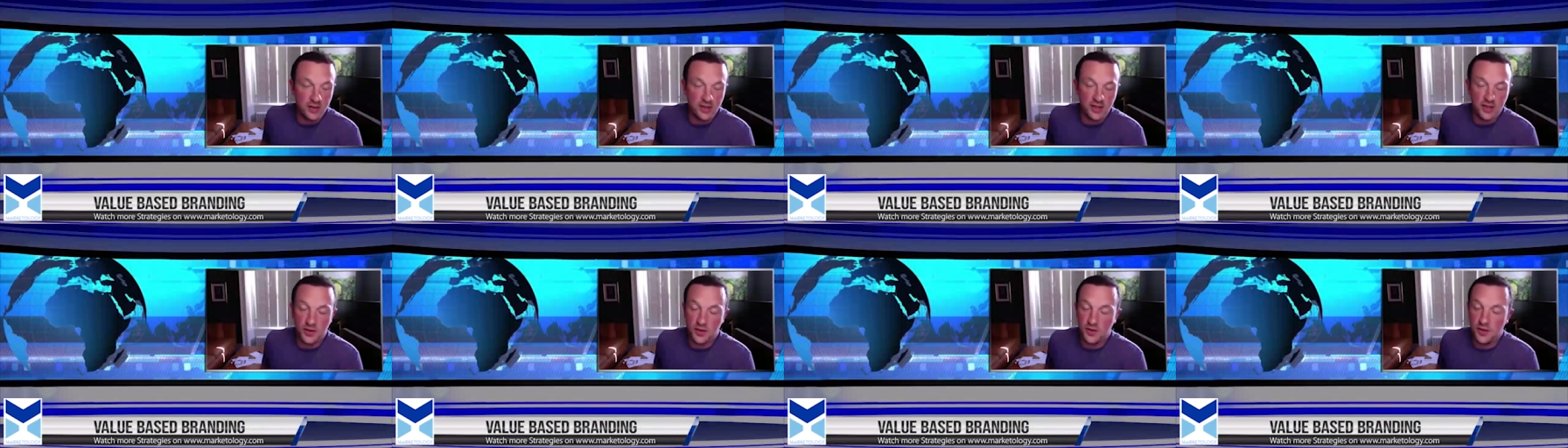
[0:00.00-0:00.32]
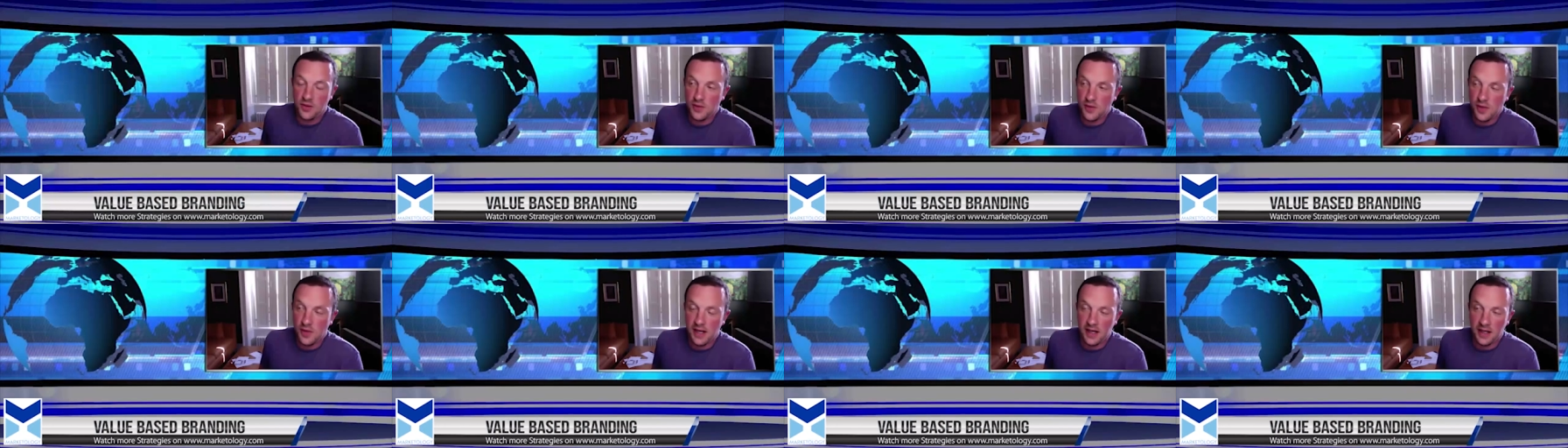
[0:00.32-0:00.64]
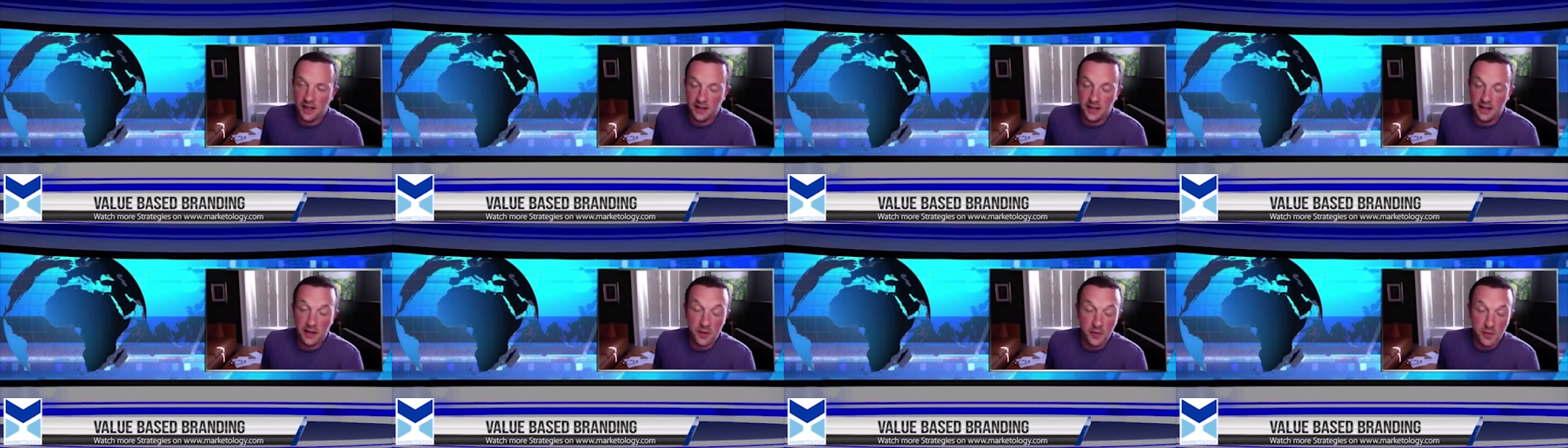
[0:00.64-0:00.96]
to me
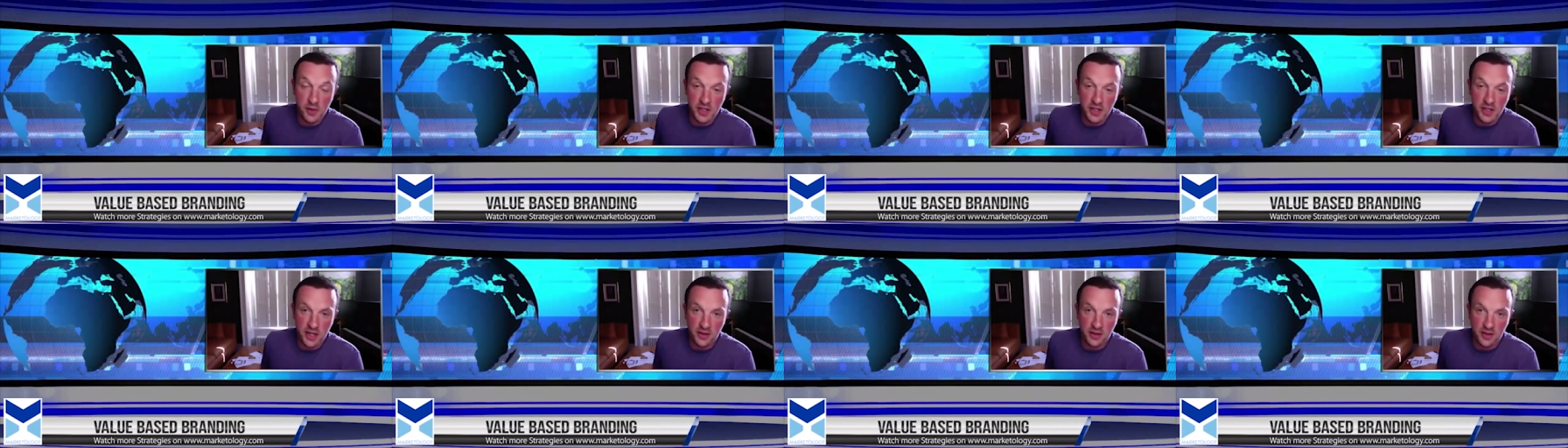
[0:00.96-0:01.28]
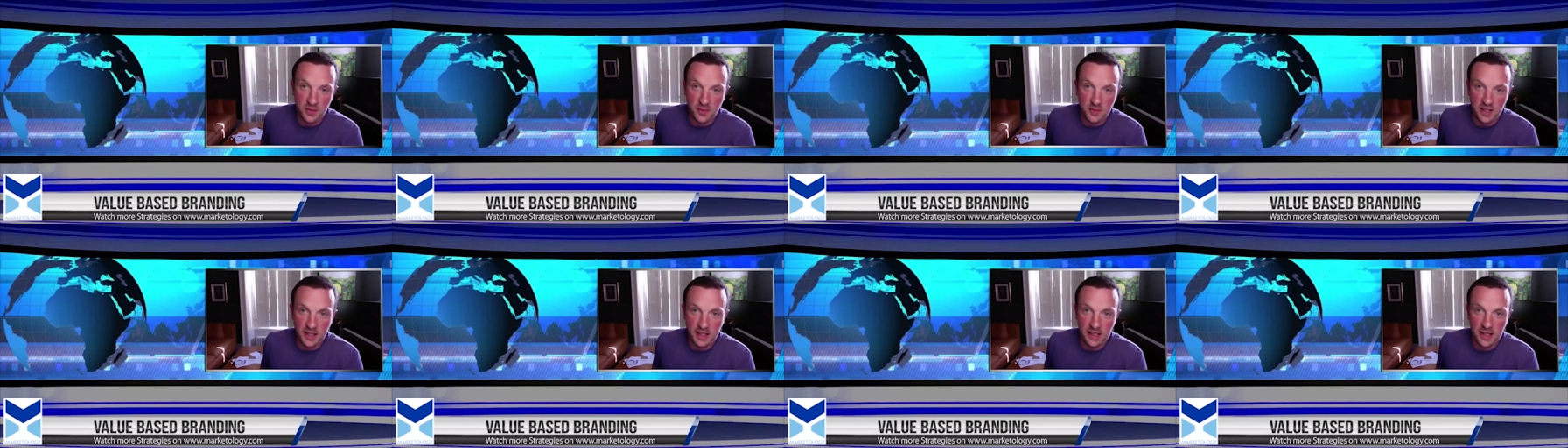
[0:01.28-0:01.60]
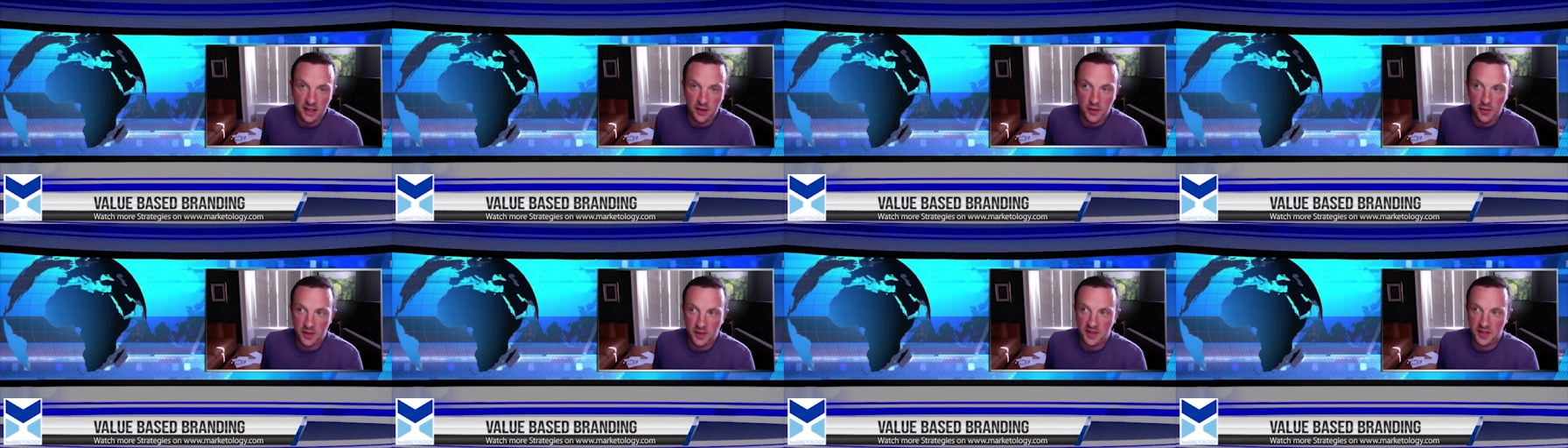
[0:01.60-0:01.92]
at
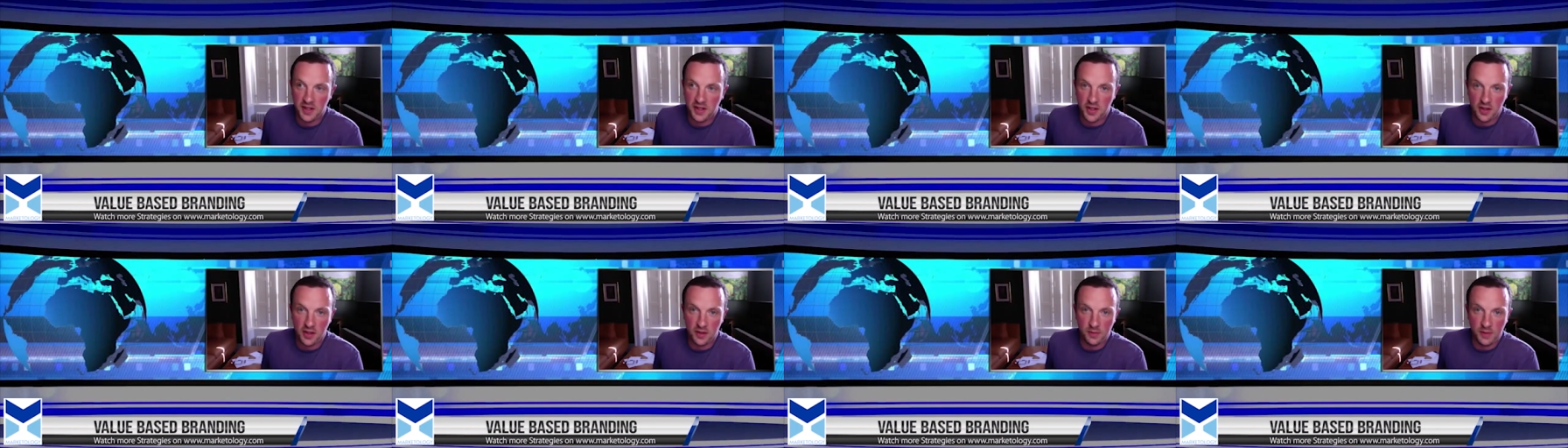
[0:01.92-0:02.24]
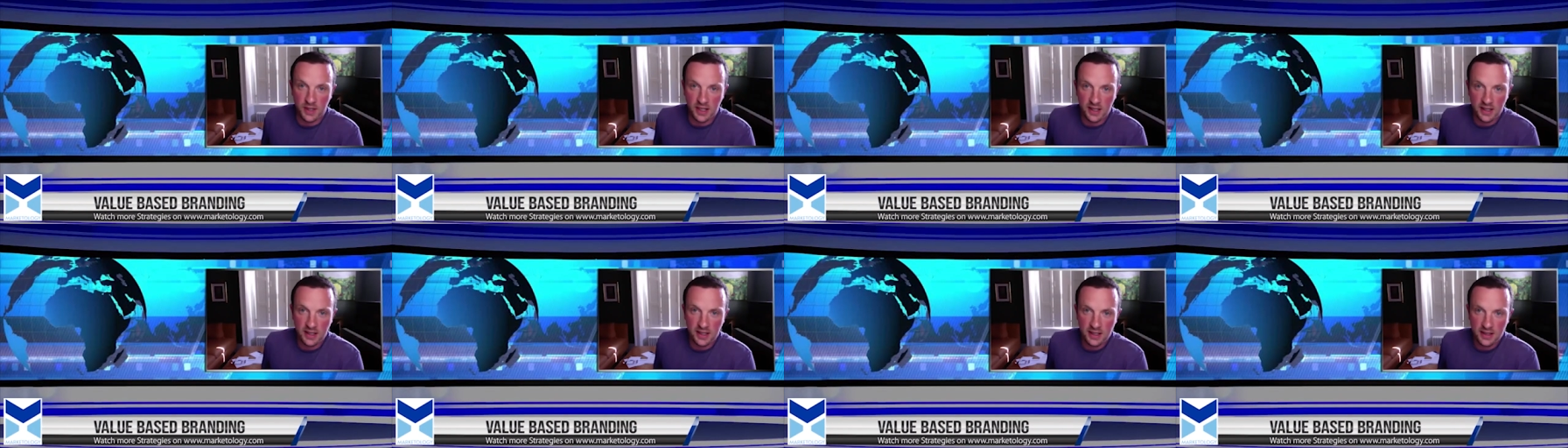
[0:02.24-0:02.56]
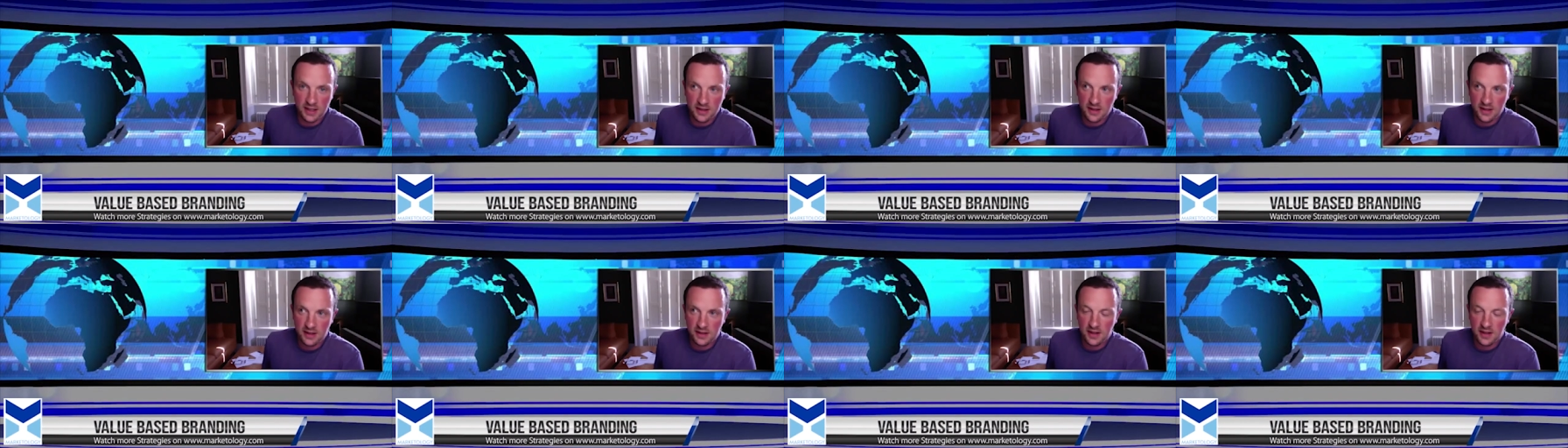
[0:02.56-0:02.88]

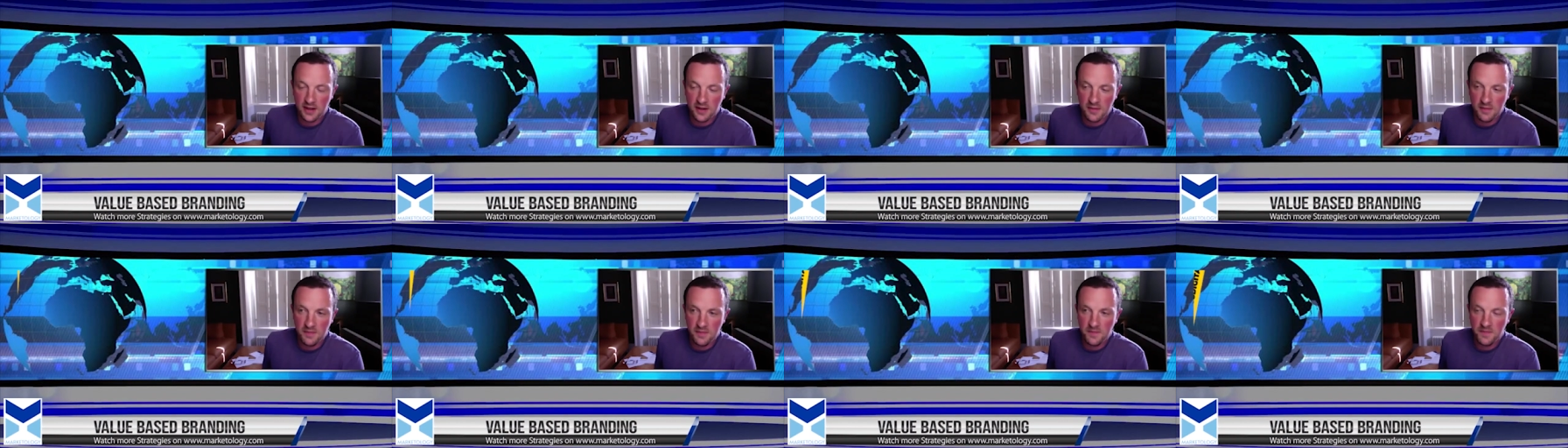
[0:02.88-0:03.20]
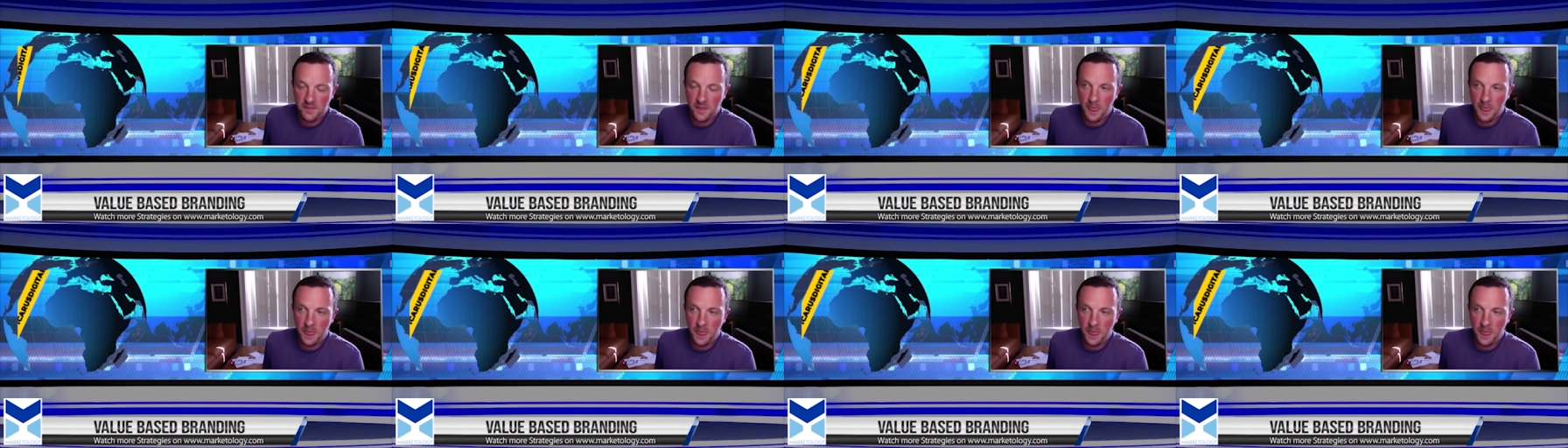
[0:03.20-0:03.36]
icarusdigitalmarketing.com.